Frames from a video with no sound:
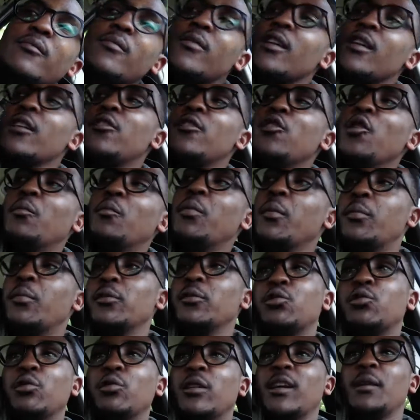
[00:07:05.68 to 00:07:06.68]
yo people
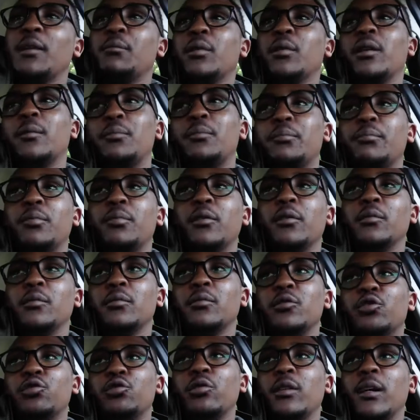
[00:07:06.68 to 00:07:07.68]
should help up
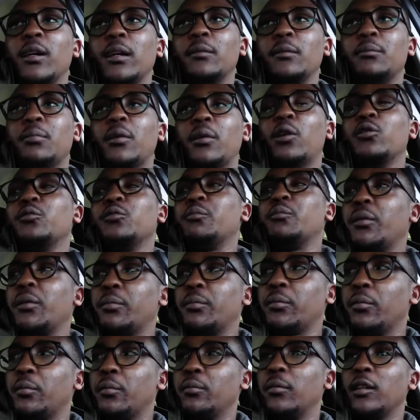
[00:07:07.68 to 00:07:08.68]
should help out
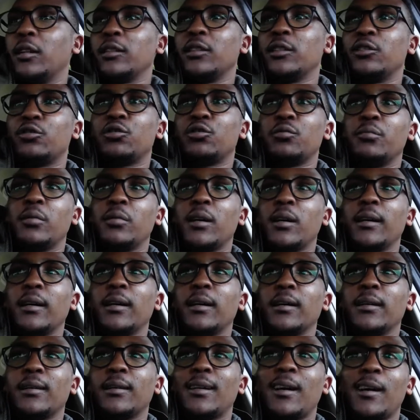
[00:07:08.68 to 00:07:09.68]
people manage to buy
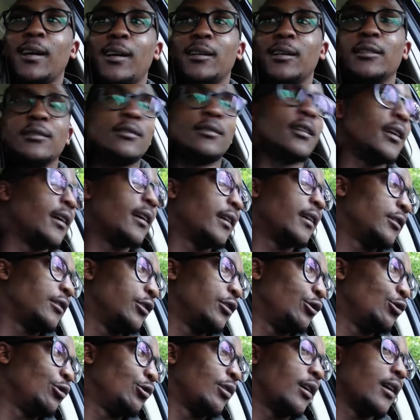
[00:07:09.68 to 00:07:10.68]
cars like
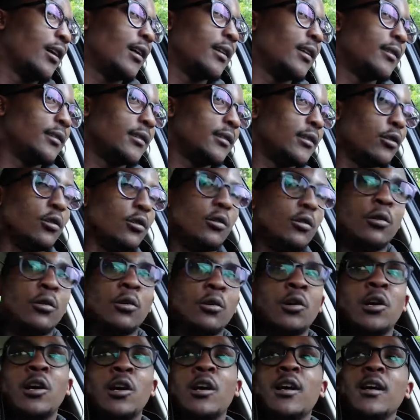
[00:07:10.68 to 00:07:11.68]
new cars or
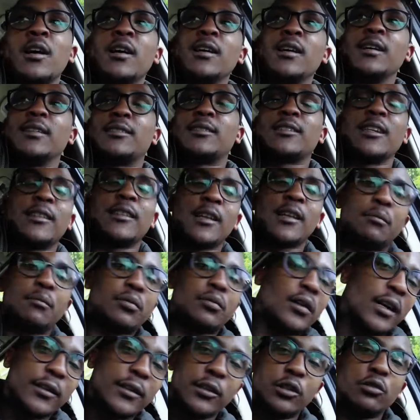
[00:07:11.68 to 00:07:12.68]
it's either
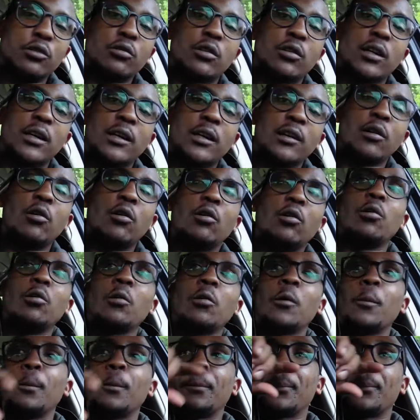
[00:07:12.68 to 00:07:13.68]
brand new car
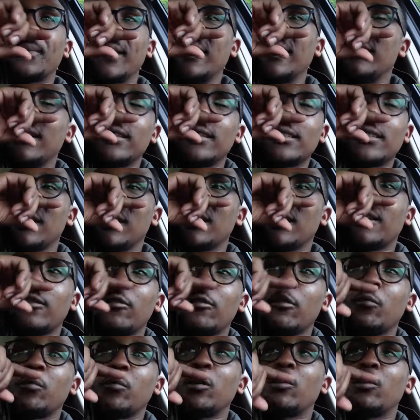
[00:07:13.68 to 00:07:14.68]
or there's another
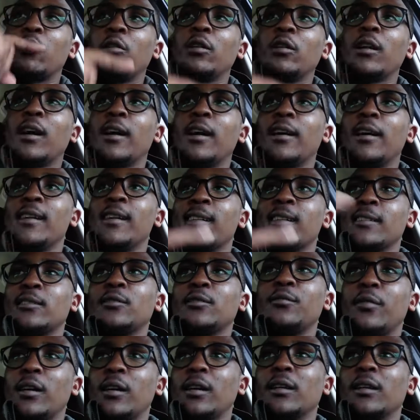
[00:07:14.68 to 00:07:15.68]
one we call IRS
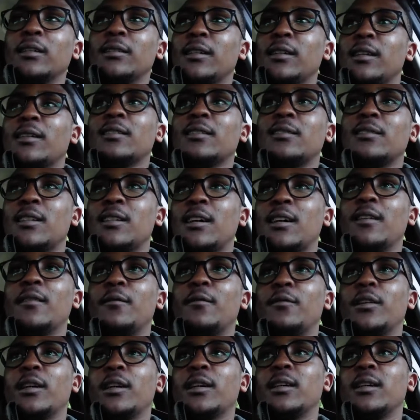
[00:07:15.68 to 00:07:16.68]
wagon. IRS
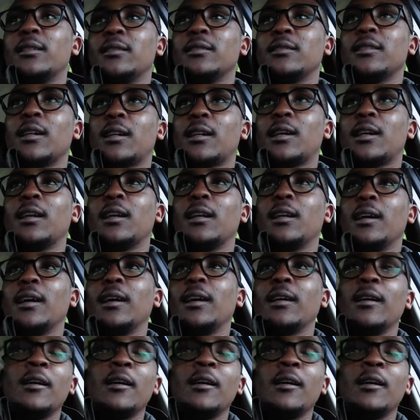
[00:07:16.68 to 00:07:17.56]
wagon is a car like